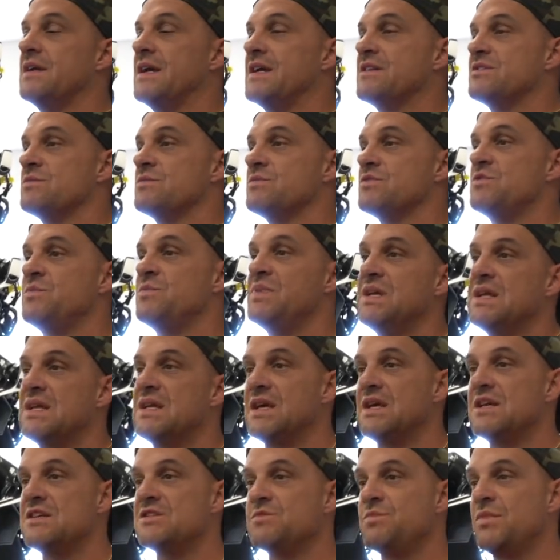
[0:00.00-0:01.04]
and some Speed
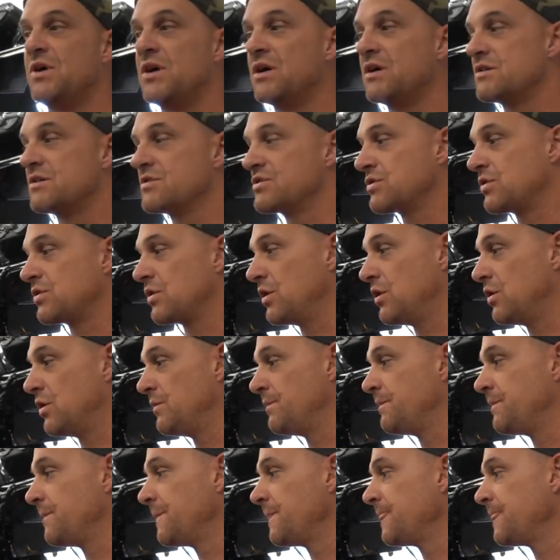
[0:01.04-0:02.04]
Kings bars, chrome.